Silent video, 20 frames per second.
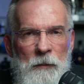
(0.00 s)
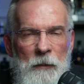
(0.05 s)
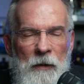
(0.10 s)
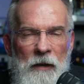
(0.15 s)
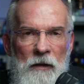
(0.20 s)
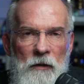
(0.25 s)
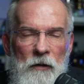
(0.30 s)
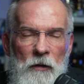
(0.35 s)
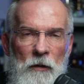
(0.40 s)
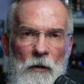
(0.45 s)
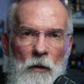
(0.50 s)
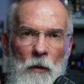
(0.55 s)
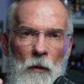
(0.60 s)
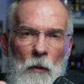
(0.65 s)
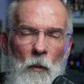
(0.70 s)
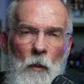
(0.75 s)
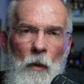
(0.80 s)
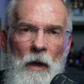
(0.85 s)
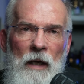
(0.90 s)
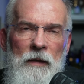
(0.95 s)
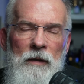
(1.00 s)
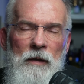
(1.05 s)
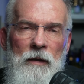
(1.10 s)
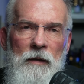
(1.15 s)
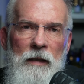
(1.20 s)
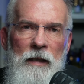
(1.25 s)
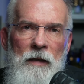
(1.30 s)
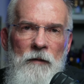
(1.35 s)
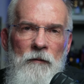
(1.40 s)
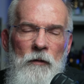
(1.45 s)
because you don't want to
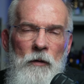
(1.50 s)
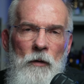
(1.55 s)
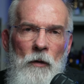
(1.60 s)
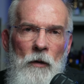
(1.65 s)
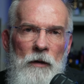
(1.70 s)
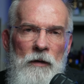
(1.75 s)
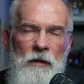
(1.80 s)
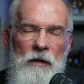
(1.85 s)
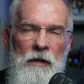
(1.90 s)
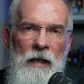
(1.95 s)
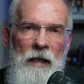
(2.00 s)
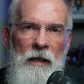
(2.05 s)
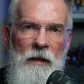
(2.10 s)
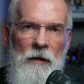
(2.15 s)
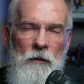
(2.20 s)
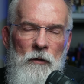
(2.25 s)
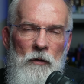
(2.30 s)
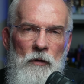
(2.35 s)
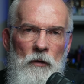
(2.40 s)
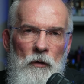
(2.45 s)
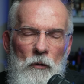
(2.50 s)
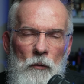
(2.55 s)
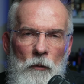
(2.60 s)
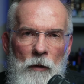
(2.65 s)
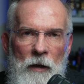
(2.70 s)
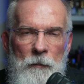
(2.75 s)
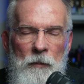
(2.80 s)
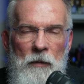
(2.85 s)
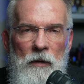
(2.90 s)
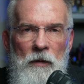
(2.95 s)
leave your skin
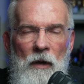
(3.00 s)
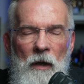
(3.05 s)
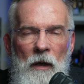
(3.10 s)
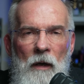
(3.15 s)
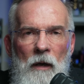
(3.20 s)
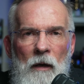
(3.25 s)
stripped